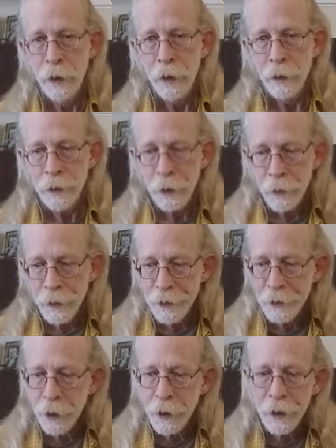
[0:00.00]
So we
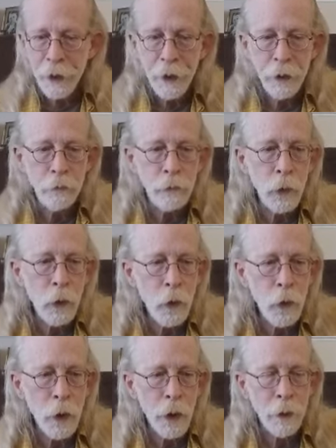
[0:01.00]
started getting
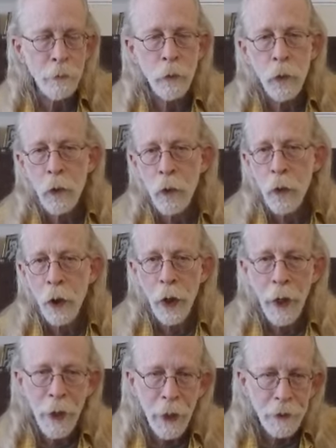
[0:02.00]
more and more
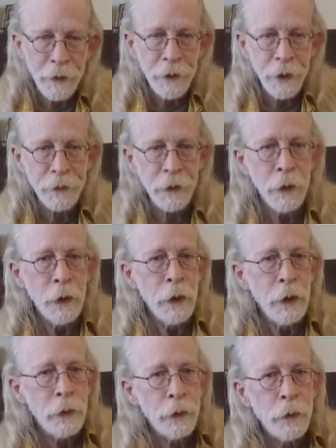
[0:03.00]
access
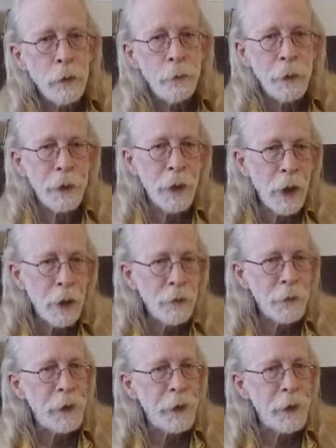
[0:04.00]
to pornography.